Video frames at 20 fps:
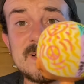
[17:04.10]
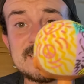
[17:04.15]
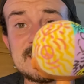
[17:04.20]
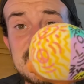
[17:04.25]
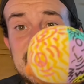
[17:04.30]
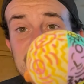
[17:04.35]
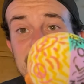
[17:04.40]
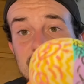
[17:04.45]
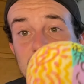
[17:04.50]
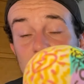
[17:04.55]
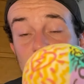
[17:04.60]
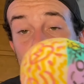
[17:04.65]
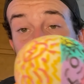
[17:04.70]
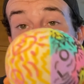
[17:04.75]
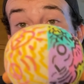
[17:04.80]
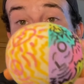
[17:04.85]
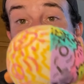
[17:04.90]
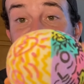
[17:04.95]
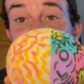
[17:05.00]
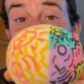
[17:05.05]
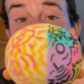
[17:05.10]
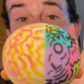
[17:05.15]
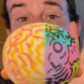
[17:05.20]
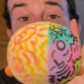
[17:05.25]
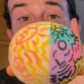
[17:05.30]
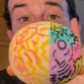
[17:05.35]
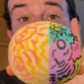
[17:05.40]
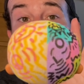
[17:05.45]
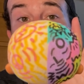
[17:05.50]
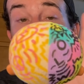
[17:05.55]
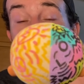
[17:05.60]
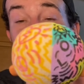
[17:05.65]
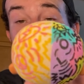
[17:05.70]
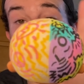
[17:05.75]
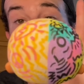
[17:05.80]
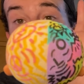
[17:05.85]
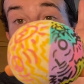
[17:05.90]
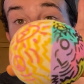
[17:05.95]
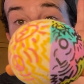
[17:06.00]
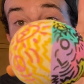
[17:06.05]
to the hair though, this is what
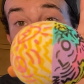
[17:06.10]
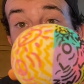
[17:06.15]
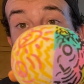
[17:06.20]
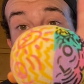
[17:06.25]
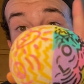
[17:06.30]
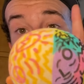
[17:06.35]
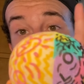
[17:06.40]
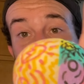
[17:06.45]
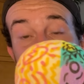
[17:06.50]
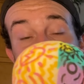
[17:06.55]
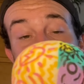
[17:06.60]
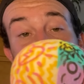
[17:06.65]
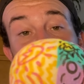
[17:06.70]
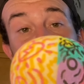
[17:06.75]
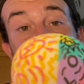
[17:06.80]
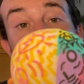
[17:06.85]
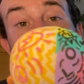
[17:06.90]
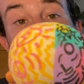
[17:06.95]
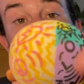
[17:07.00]
I was most excited for.